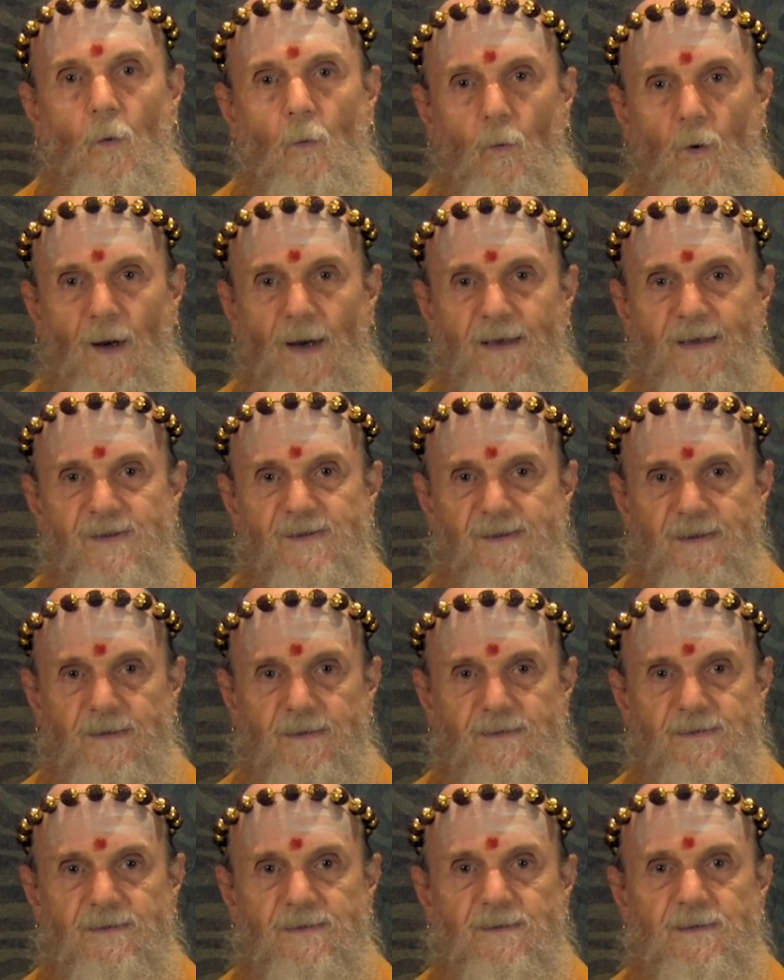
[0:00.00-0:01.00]
Why is
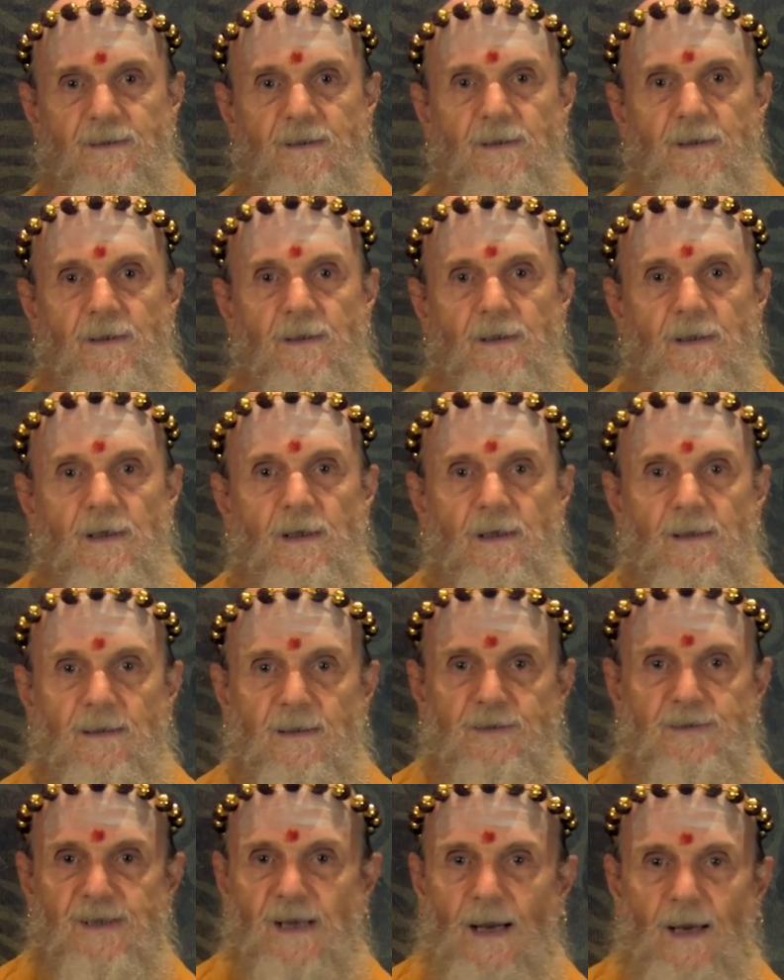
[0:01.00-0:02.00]
this?
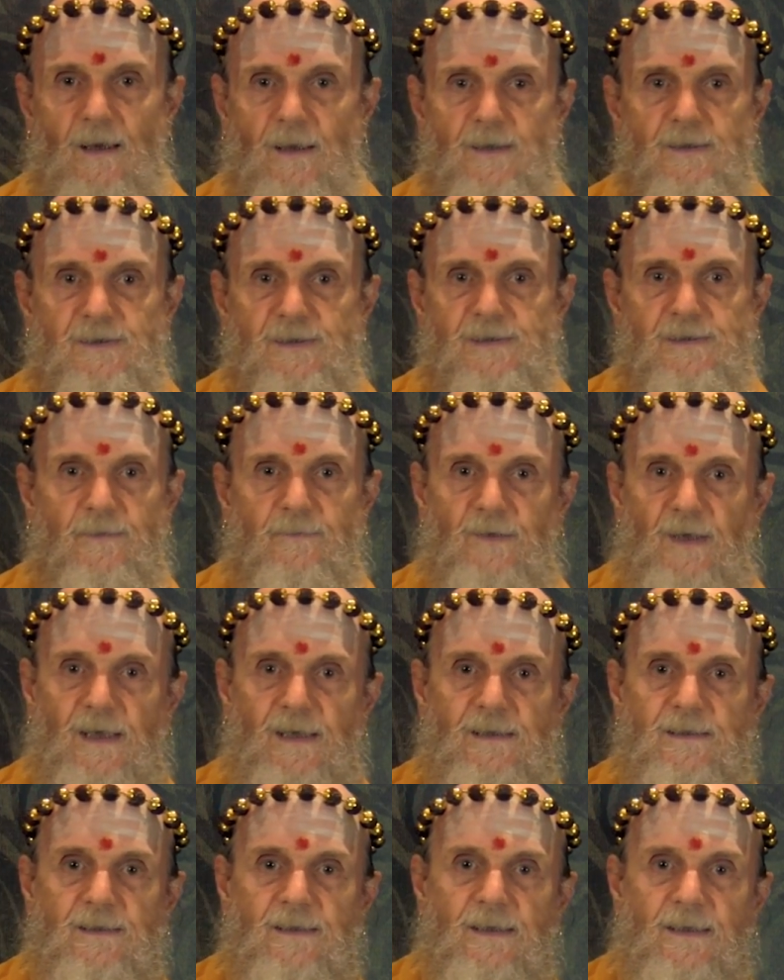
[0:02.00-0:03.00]
The challenges of
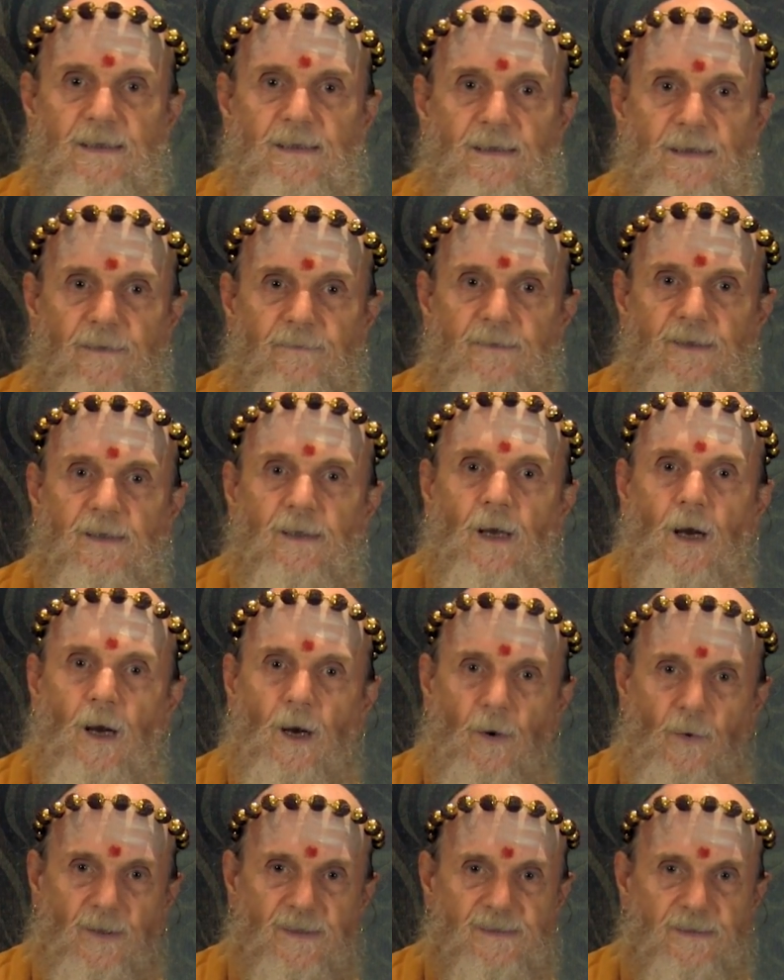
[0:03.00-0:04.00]
day to day living
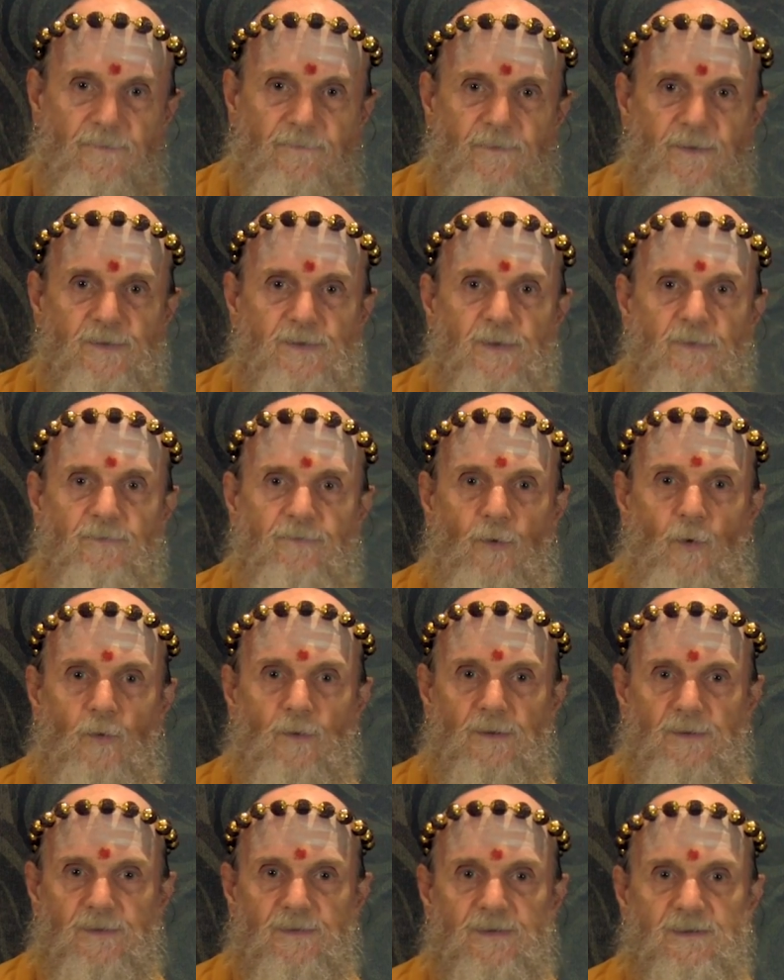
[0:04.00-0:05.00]
are a sufficient
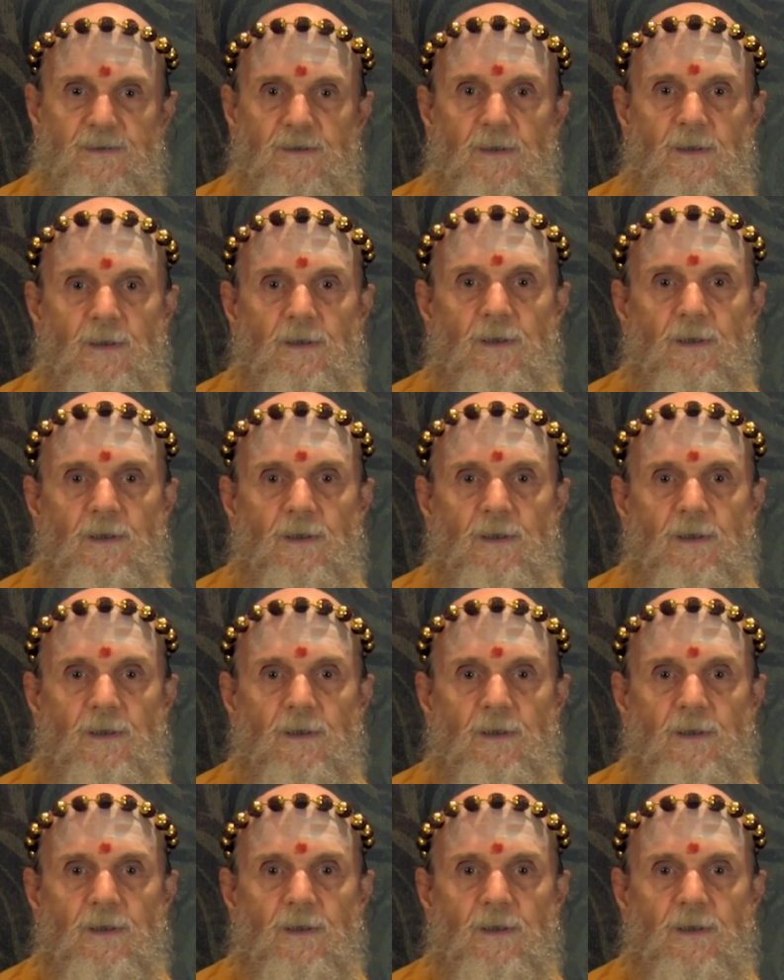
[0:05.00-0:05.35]
focus.